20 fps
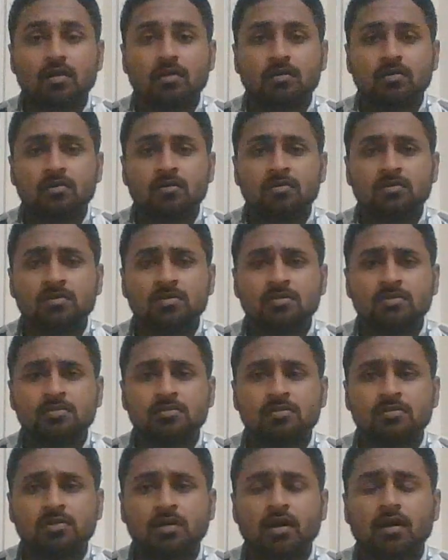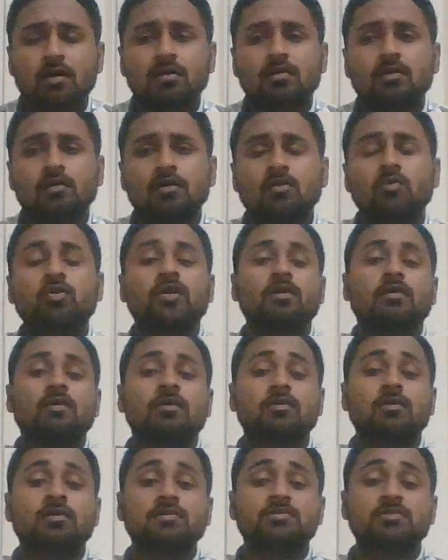Um,
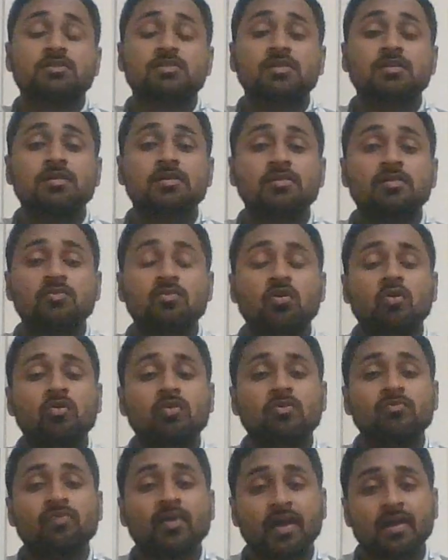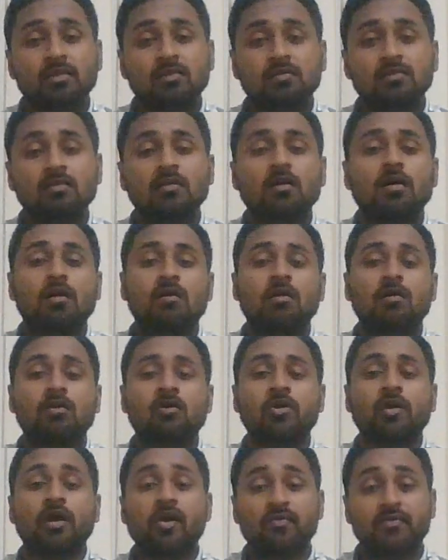Constructor is not a final
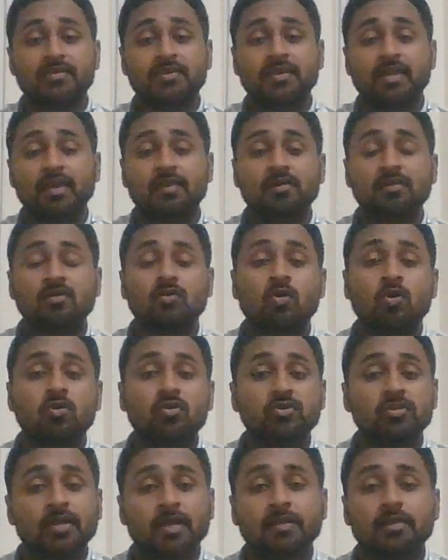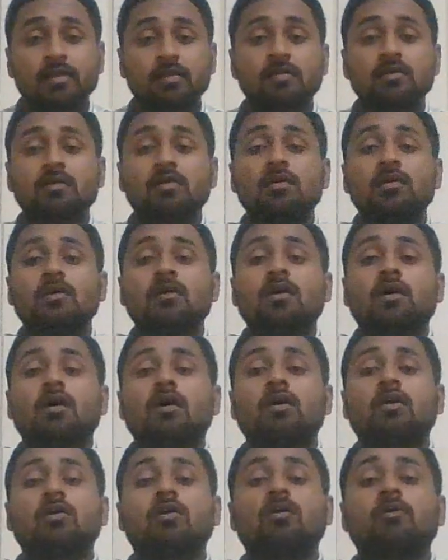or abstract or static
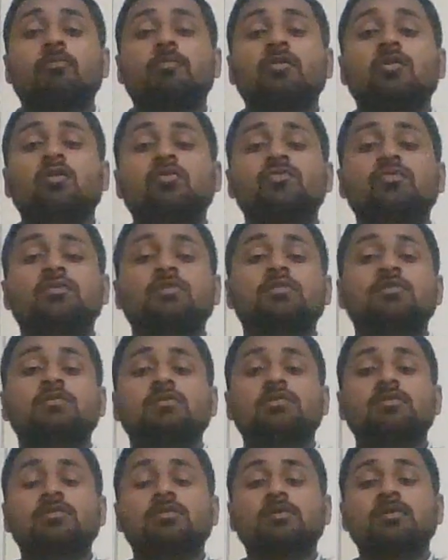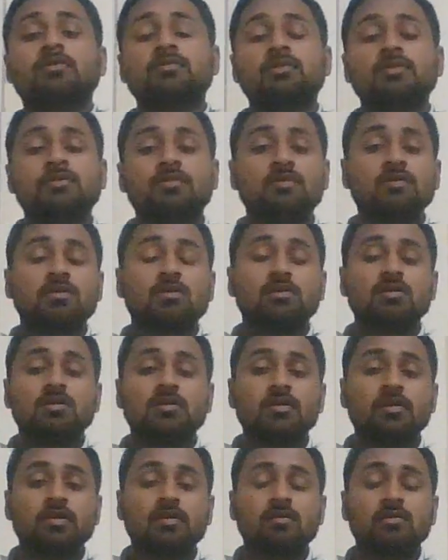because
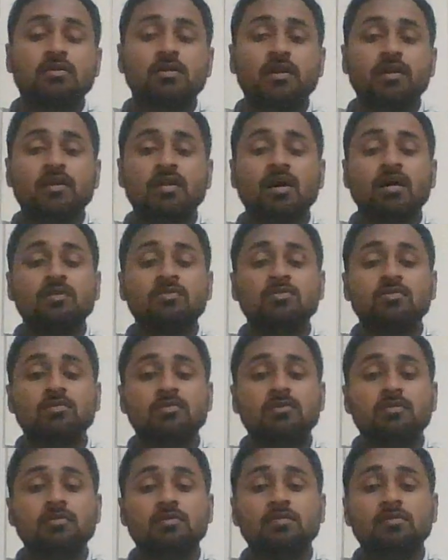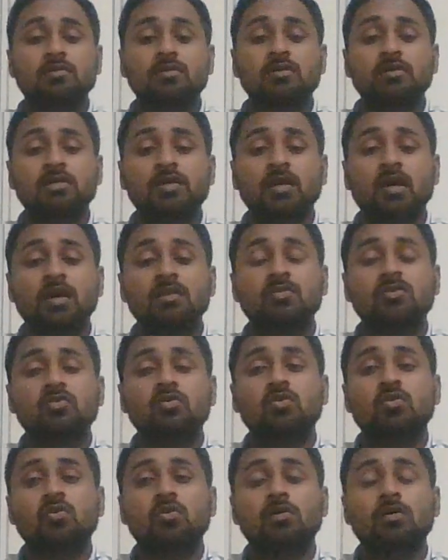constructor has has
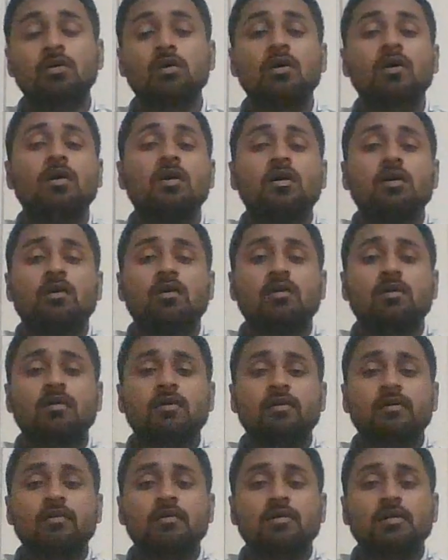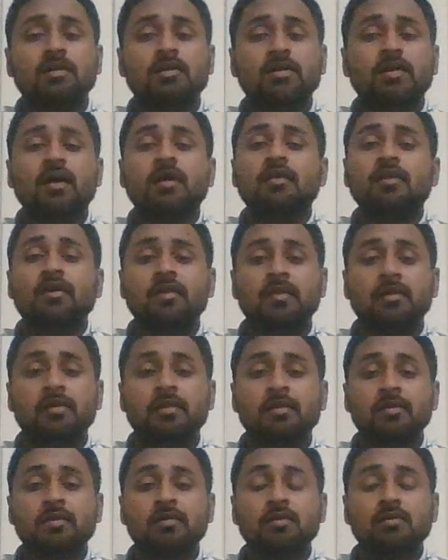it can't
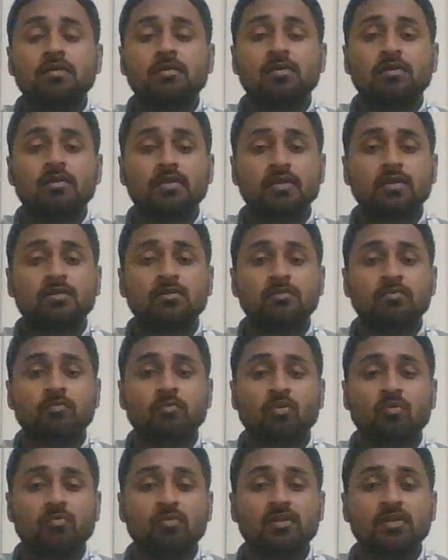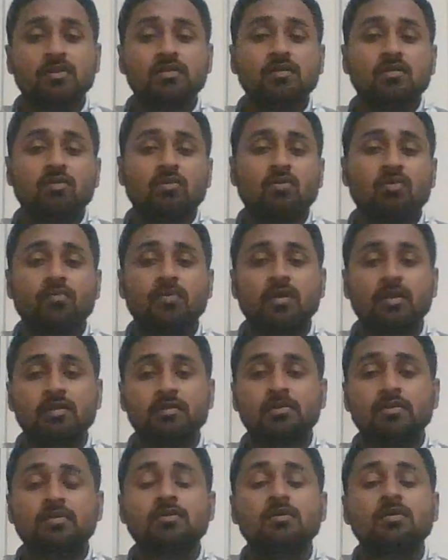inherit it in a property of
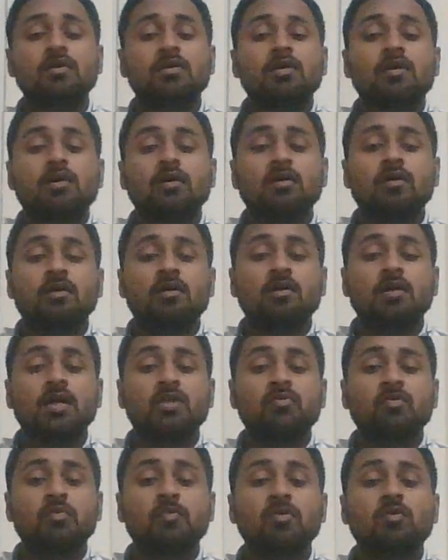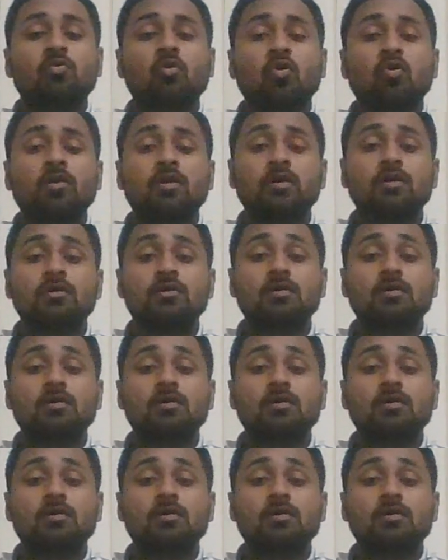another. It will be called